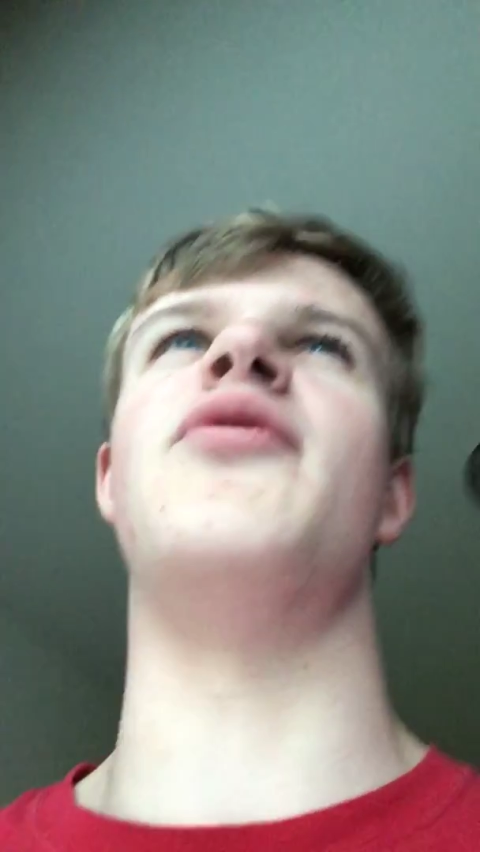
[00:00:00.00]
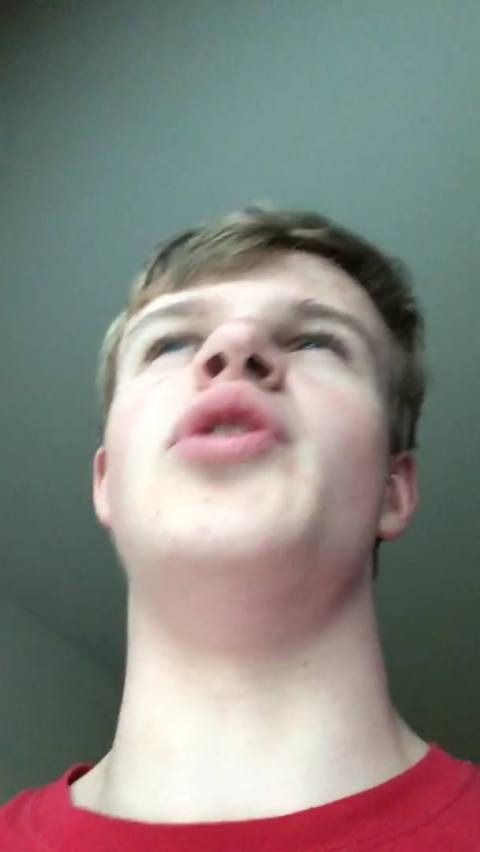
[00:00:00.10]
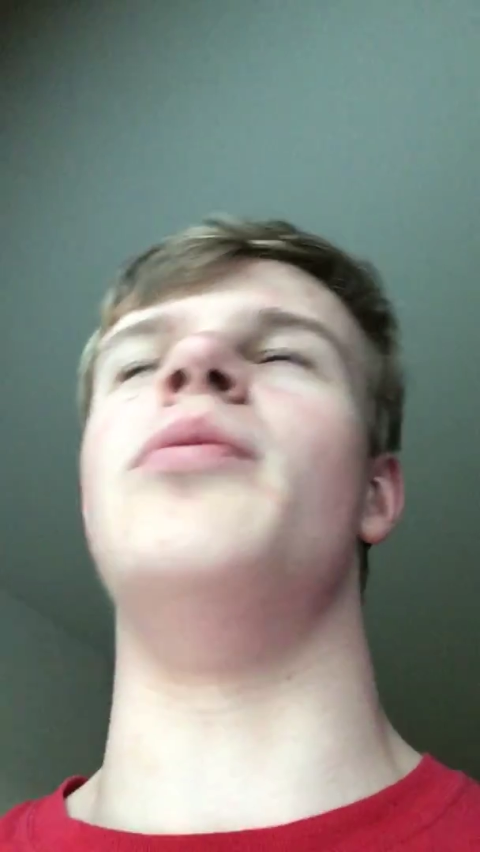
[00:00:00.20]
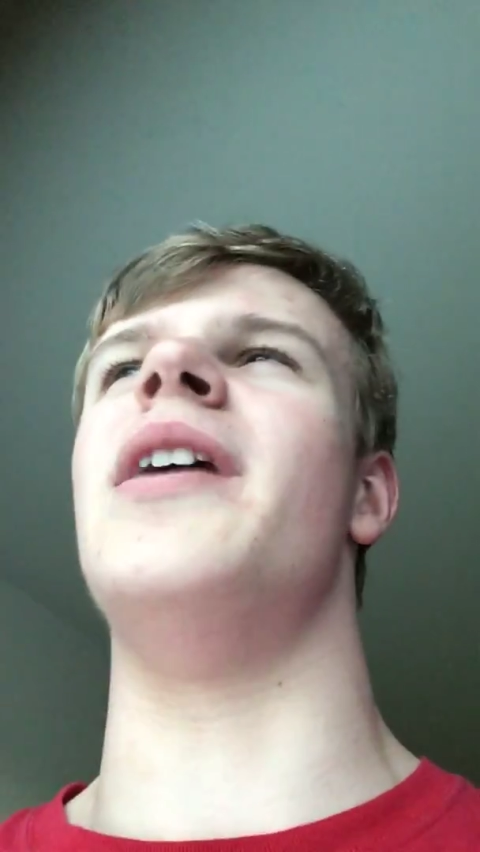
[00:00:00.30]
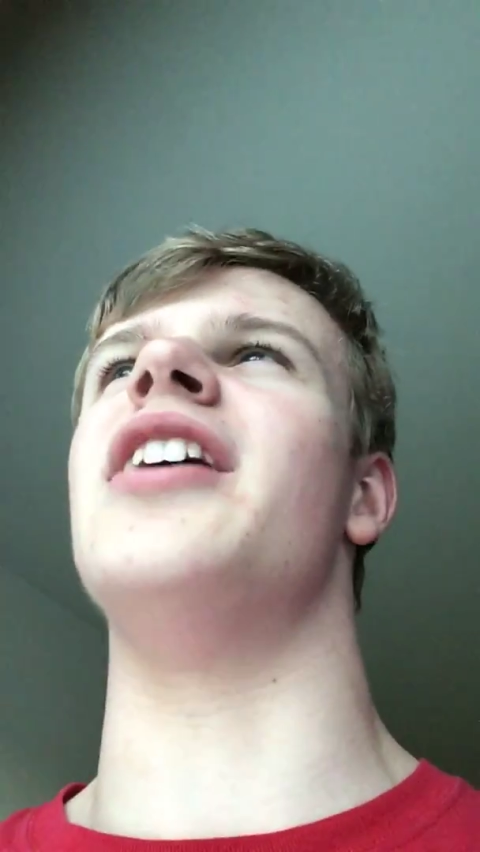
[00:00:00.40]
of
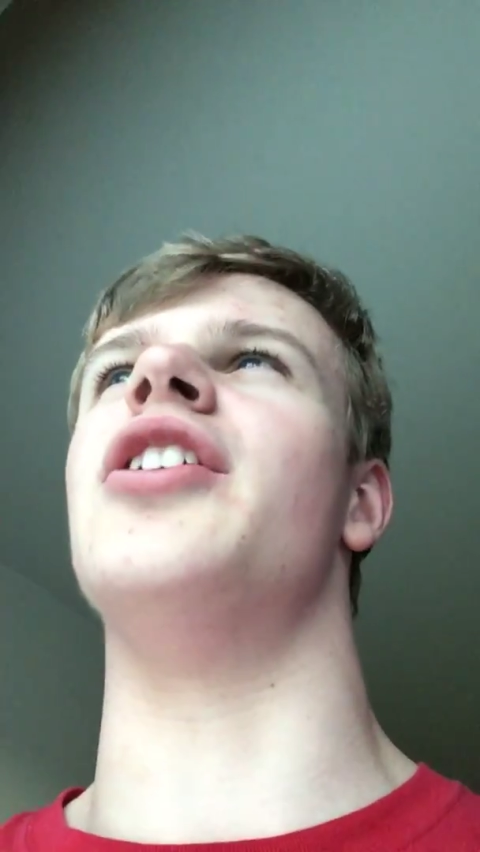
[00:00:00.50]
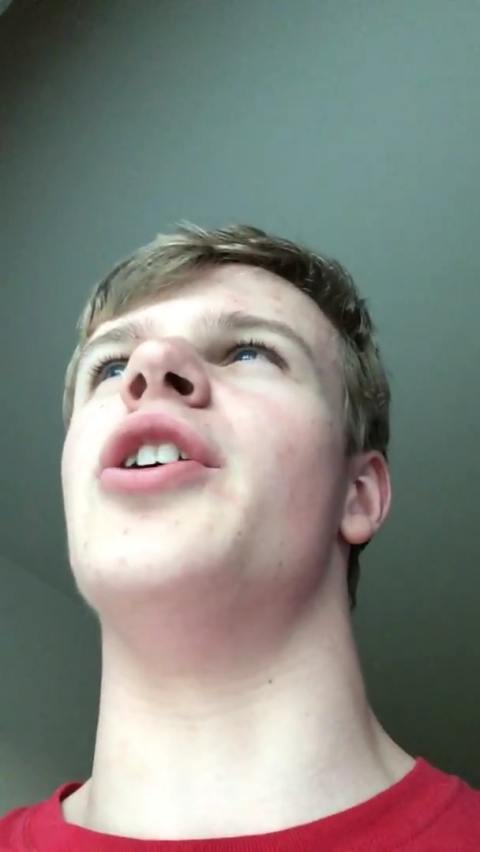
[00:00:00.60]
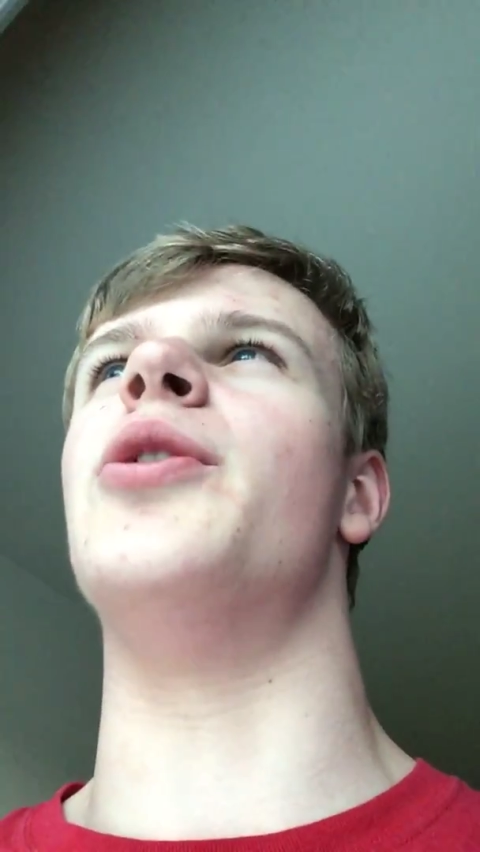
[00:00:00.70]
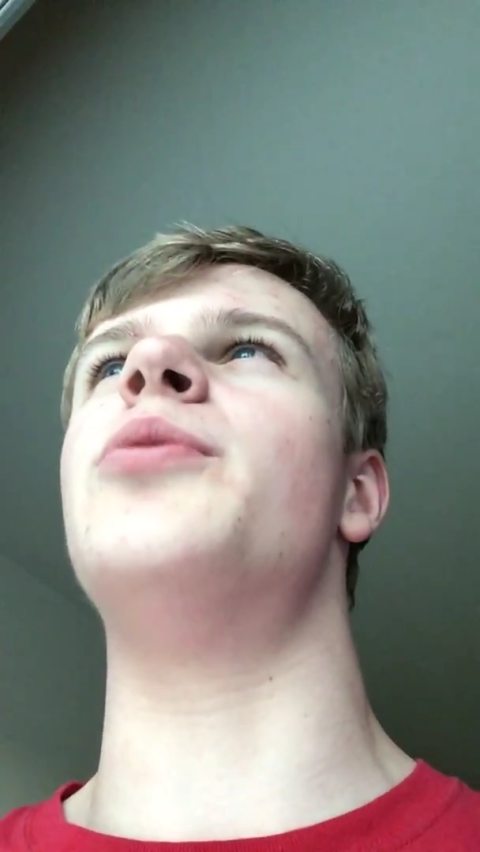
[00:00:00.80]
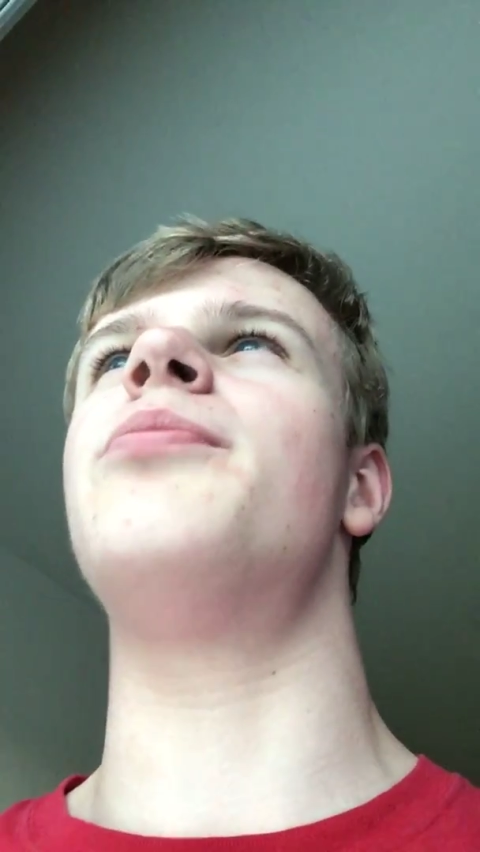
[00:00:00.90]
you may
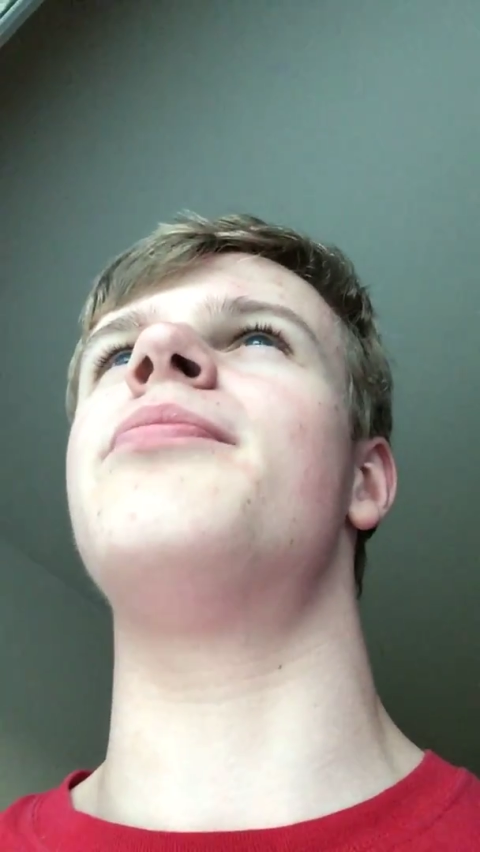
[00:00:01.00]
know,